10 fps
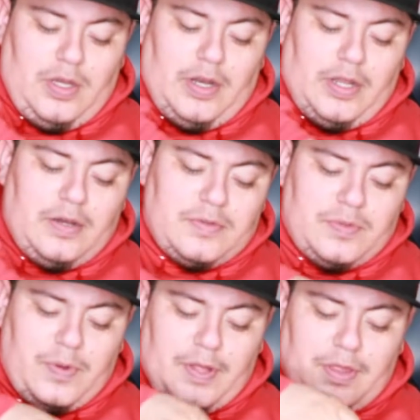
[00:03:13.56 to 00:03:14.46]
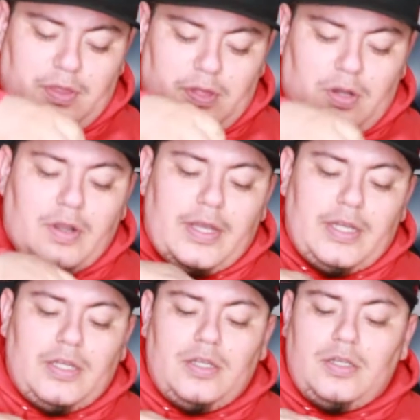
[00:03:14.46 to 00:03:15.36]
And it comes with,
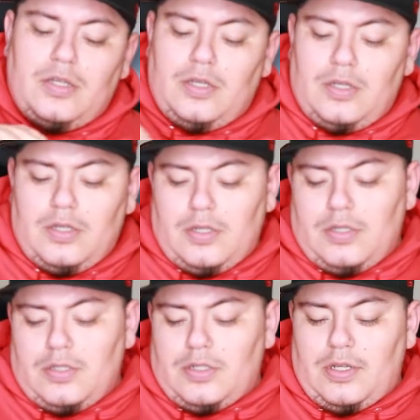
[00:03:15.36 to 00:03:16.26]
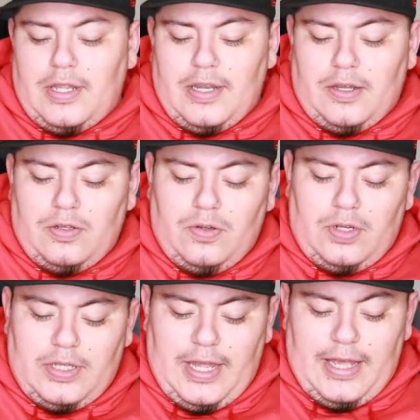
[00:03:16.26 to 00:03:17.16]
okay, so then include
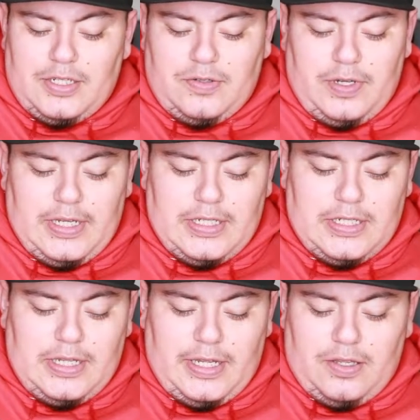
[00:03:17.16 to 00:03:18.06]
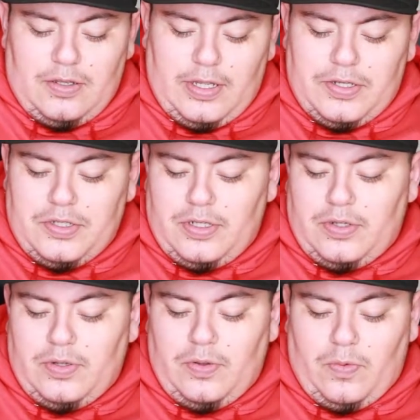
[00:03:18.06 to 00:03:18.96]
all the extra laces like they usually
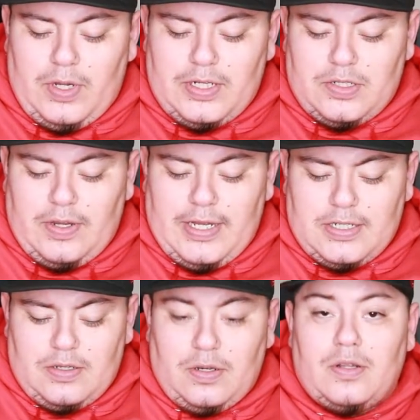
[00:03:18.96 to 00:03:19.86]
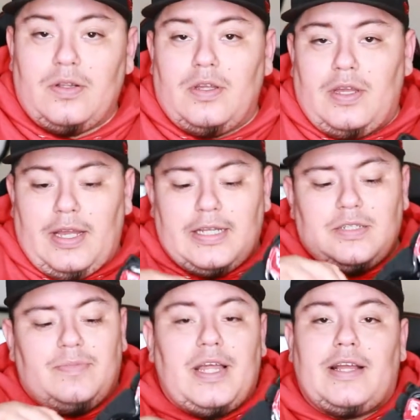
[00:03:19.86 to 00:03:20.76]
do in the one. So it has
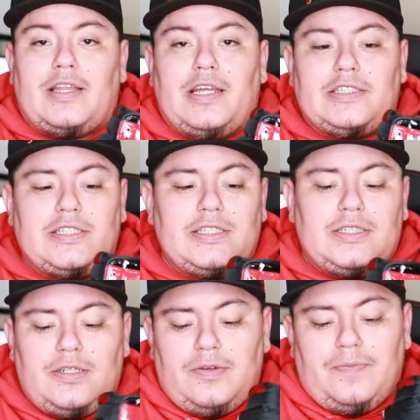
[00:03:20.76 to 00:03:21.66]
the black laces.